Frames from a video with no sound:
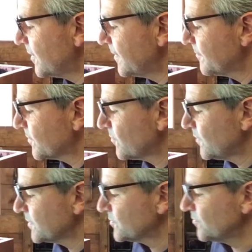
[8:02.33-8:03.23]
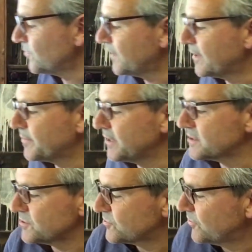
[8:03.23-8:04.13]
I'm not quite sure why that bit
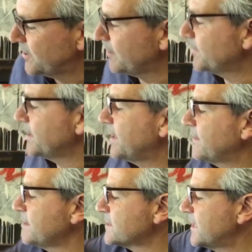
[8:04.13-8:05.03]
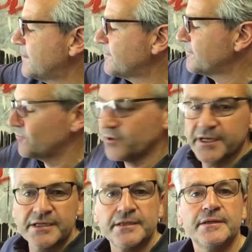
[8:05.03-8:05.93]
isn't drying, but yeah, these have. Weird.